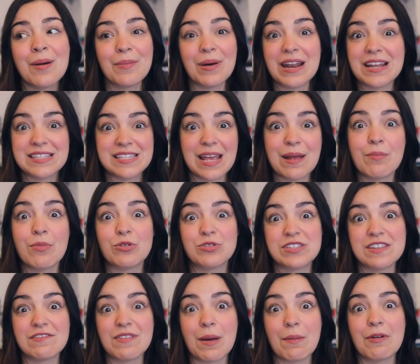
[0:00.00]
but I'd say
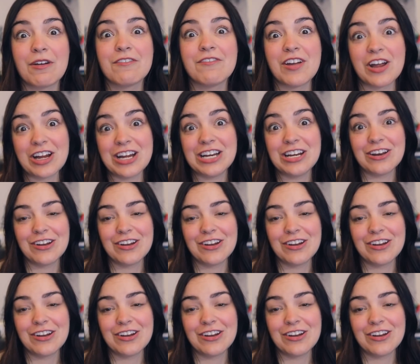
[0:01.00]
most of them are very